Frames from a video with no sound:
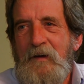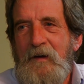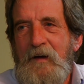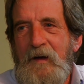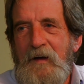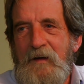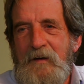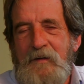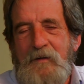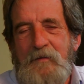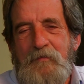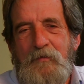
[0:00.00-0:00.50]

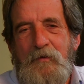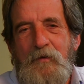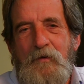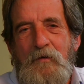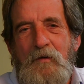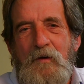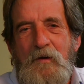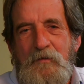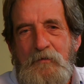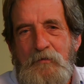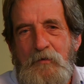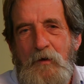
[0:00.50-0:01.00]
And if
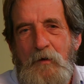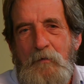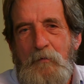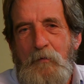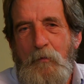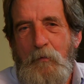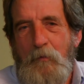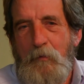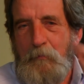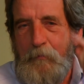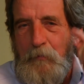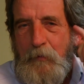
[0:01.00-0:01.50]
you're in
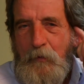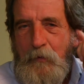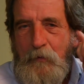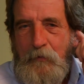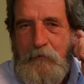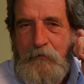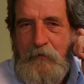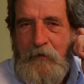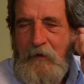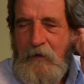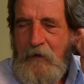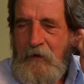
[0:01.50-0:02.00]
trouble with
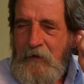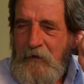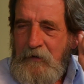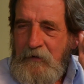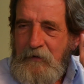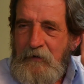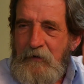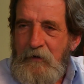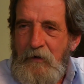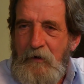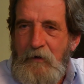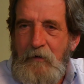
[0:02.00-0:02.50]
booze,
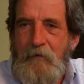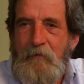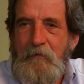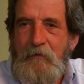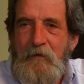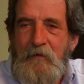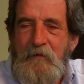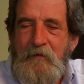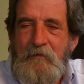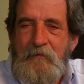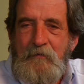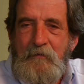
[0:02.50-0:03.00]
you know,
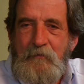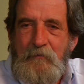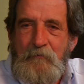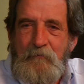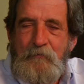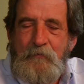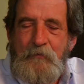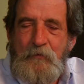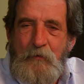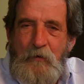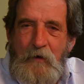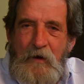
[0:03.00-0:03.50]

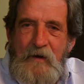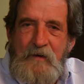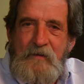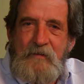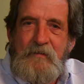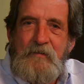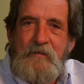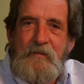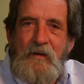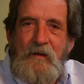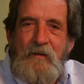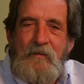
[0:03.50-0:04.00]
try and
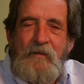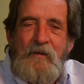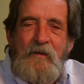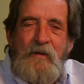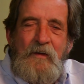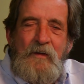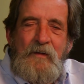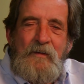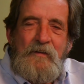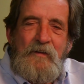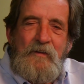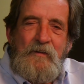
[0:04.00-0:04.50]
stop.
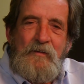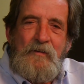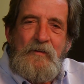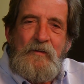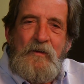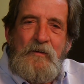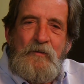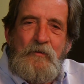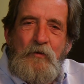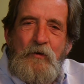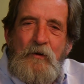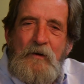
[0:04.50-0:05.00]
The,
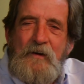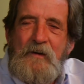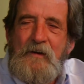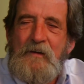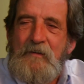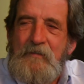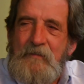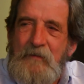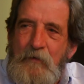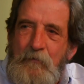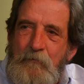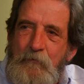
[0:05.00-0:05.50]
the trick
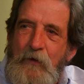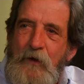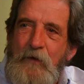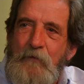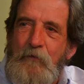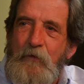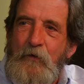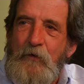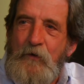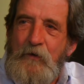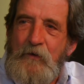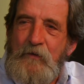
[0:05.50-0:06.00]
is that
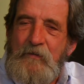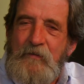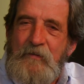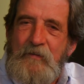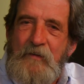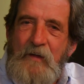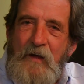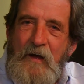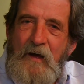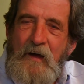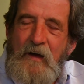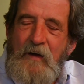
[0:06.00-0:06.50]
people could
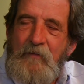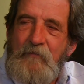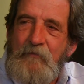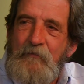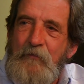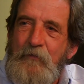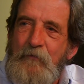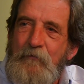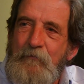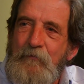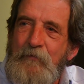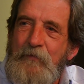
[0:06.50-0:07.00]
stop
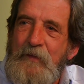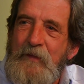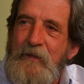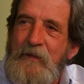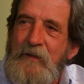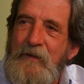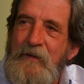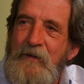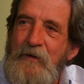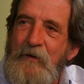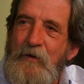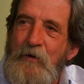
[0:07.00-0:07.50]

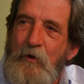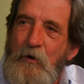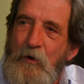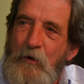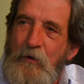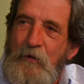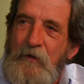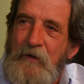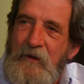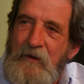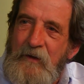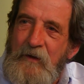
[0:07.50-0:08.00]

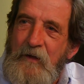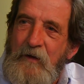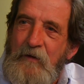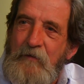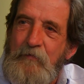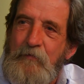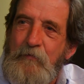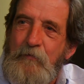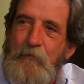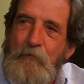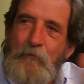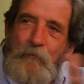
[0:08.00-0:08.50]
early
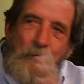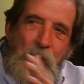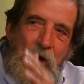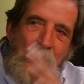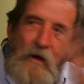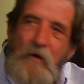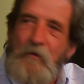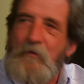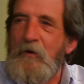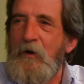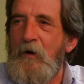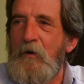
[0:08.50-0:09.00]
enough
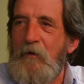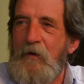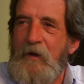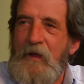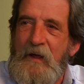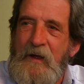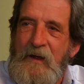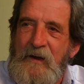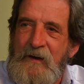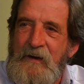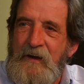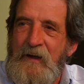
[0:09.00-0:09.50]
without going to
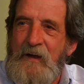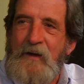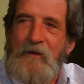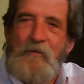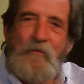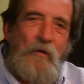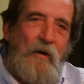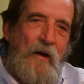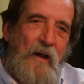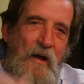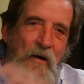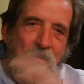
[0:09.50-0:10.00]
AA,
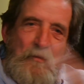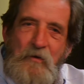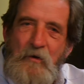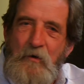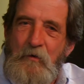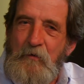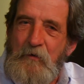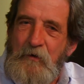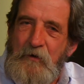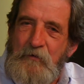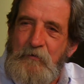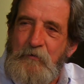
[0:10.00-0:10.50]
without
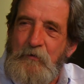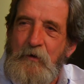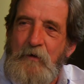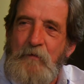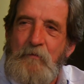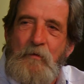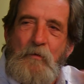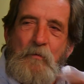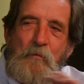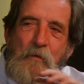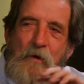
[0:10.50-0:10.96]
going to treatment,